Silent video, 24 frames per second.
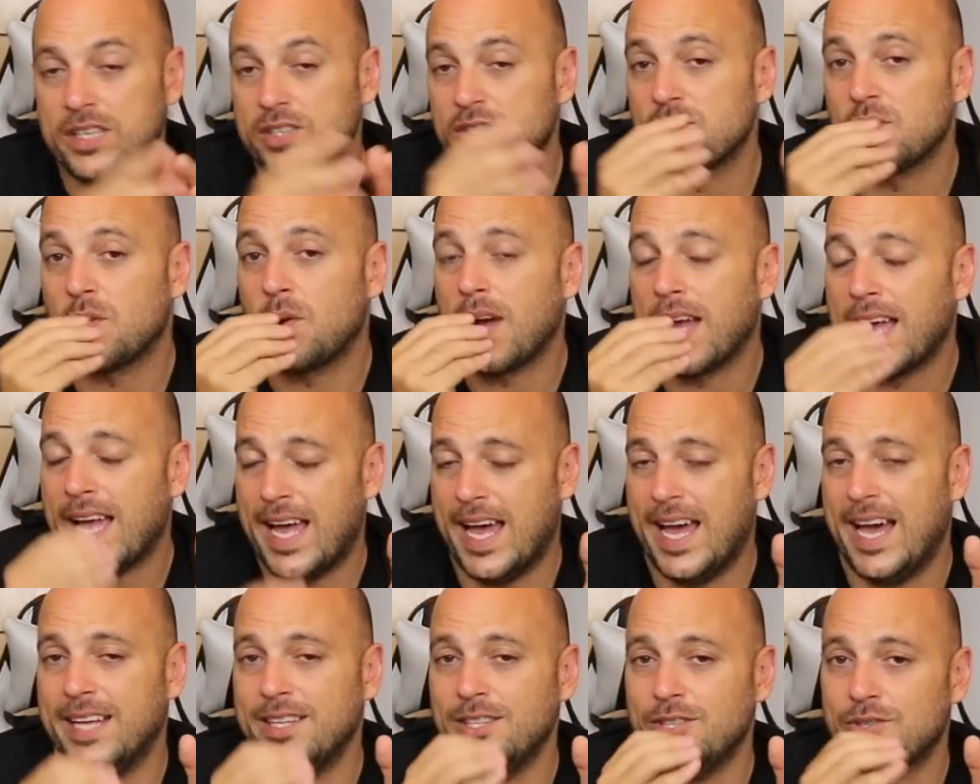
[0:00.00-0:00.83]
so I
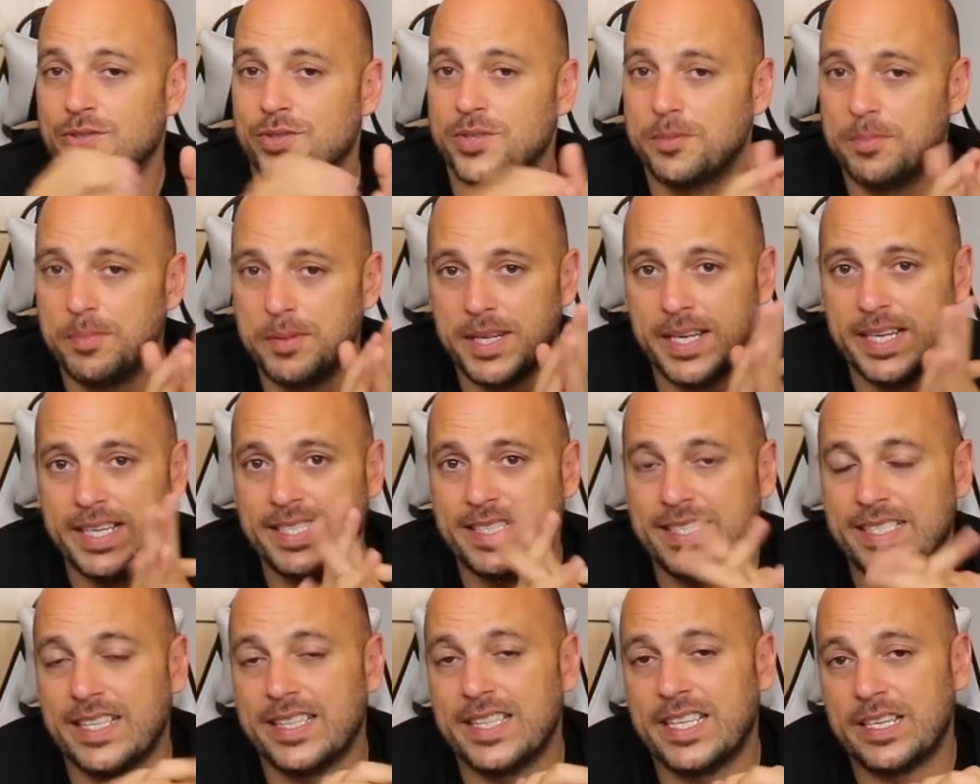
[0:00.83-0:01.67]
had to
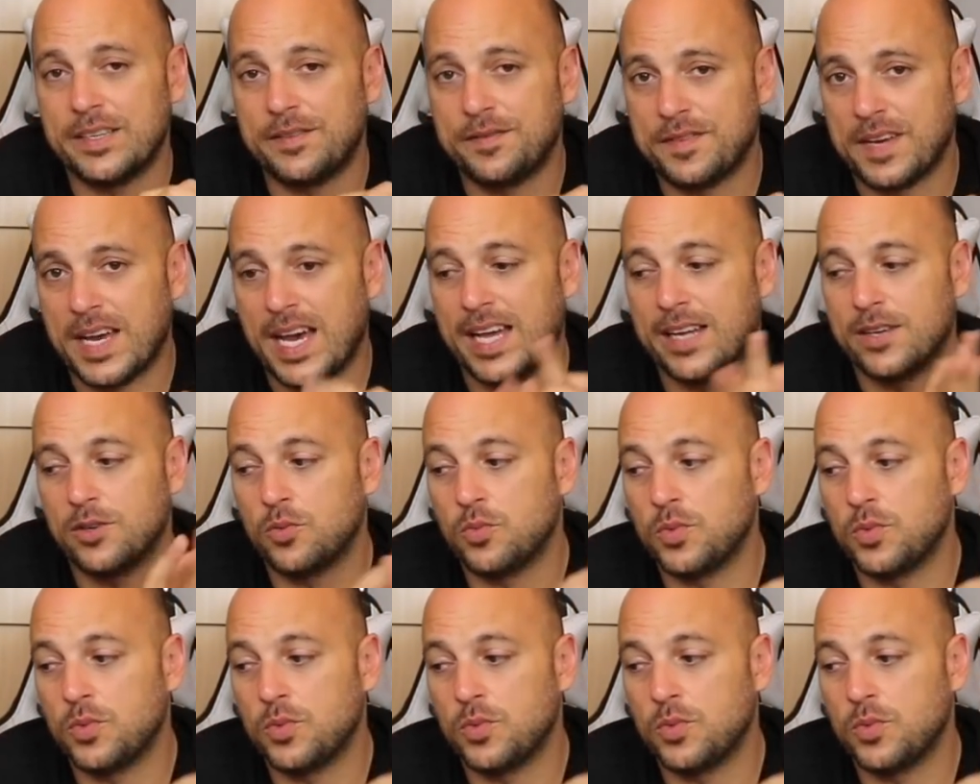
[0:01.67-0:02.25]
replace that fan